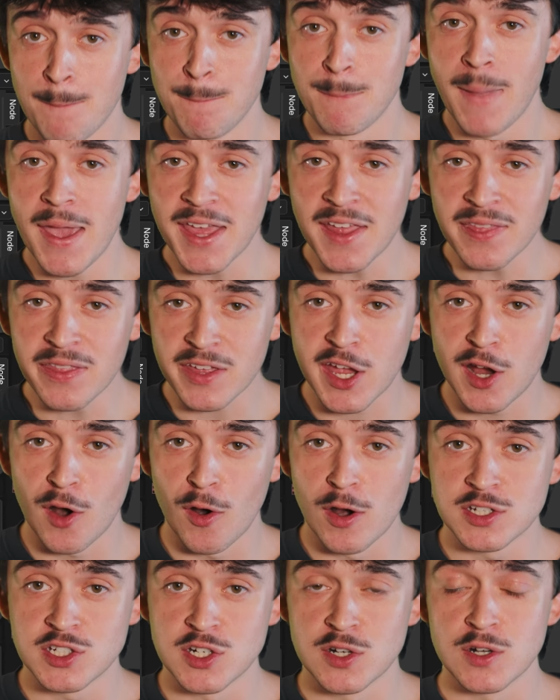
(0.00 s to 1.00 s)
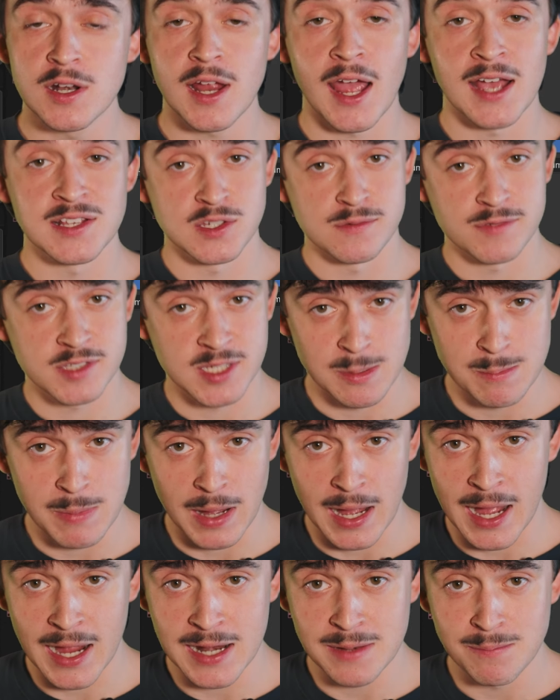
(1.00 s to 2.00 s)
Making the character, as you've seen
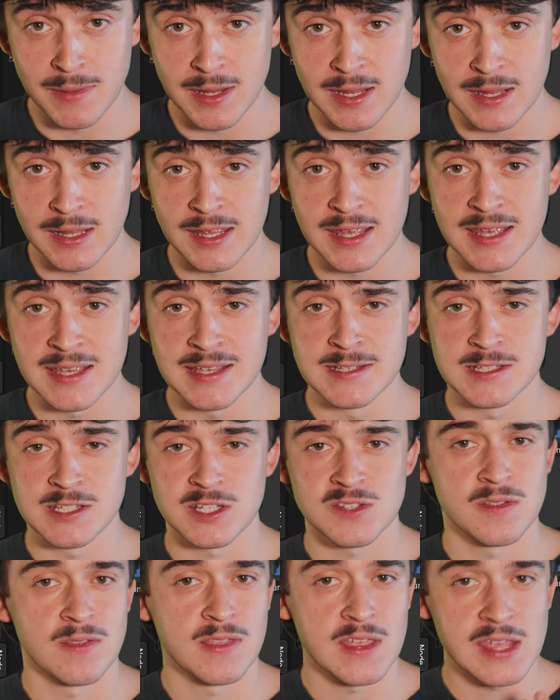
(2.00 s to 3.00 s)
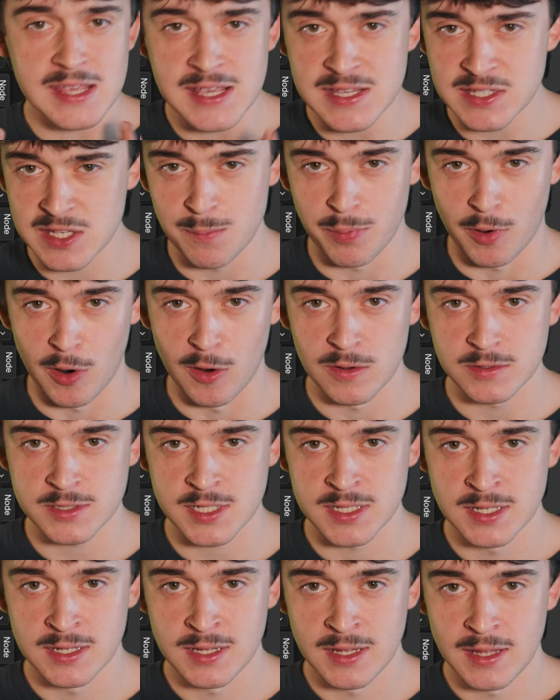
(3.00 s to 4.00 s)
behind me, is the easy part.
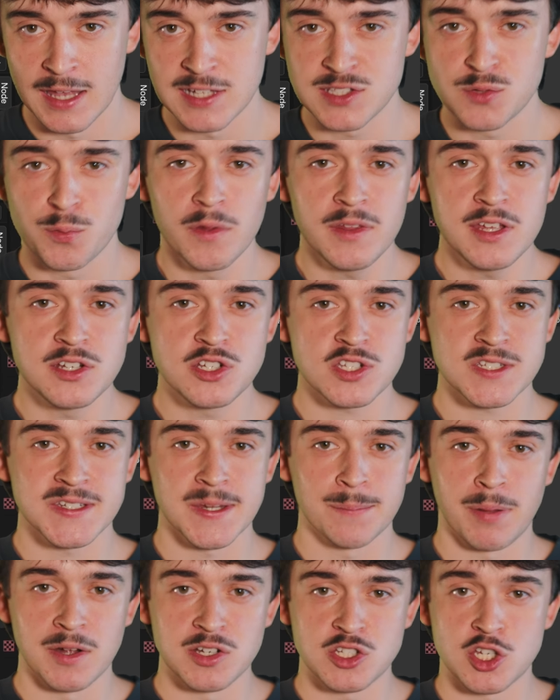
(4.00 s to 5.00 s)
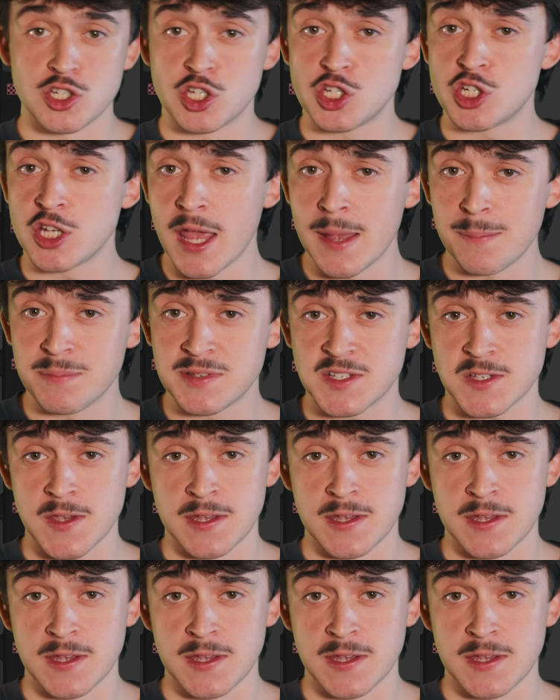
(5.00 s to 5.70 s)
It's really just a bunch of shapes